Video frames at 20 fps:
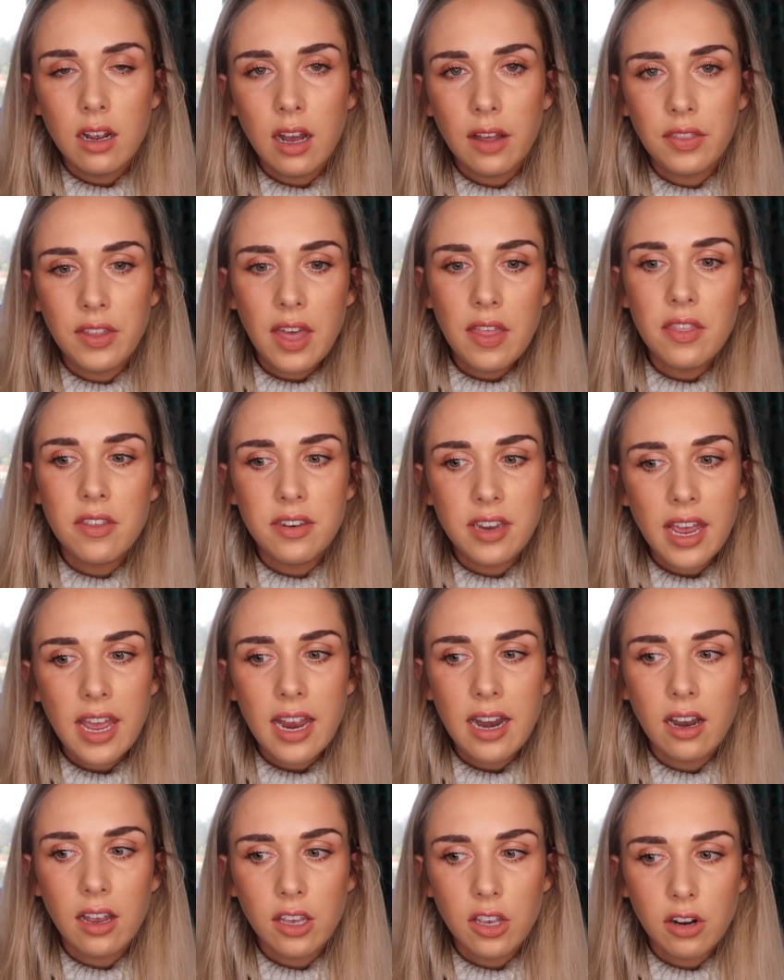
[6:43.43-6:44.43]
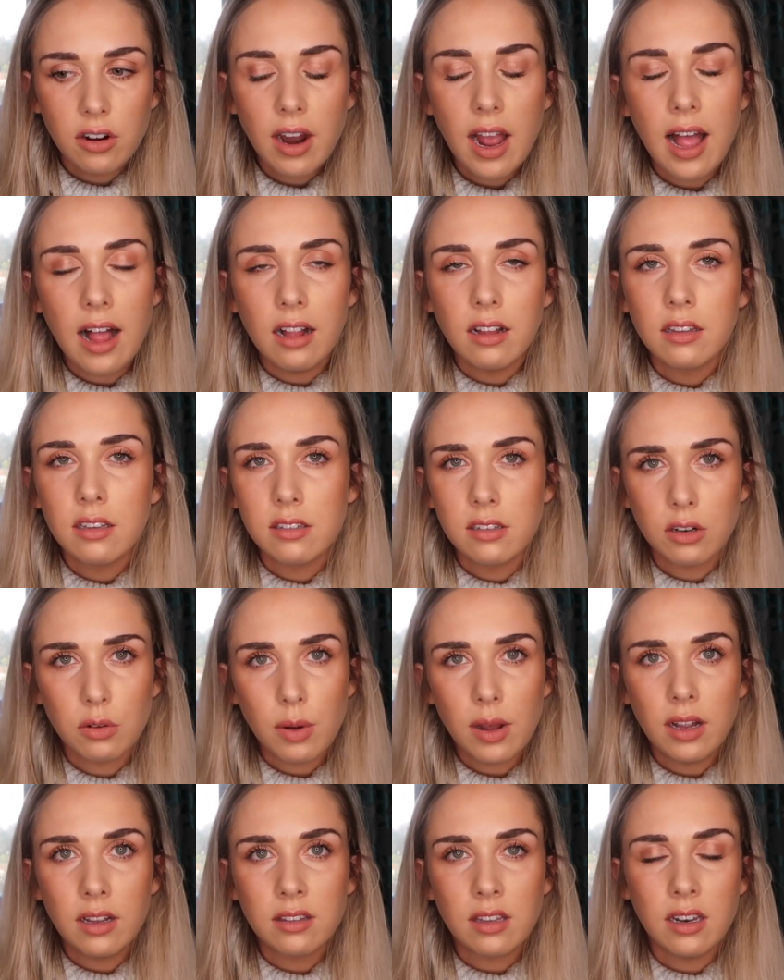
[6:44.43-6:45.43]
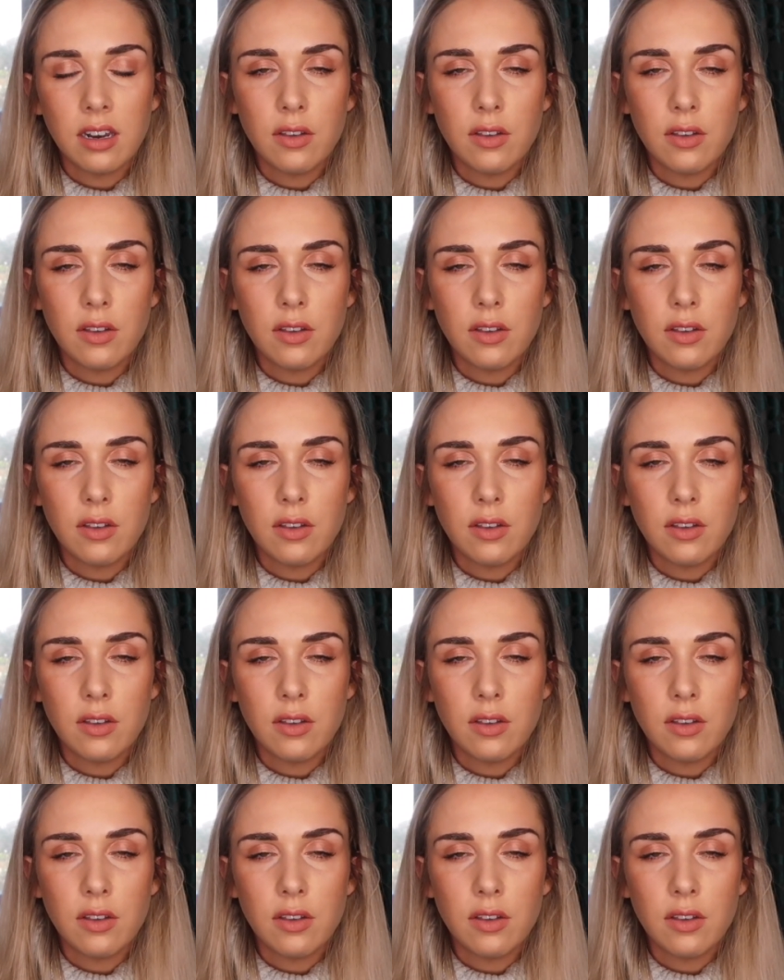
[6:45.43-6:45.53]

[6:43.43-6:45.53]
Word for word: at the end of the day, like, your health is your wealth.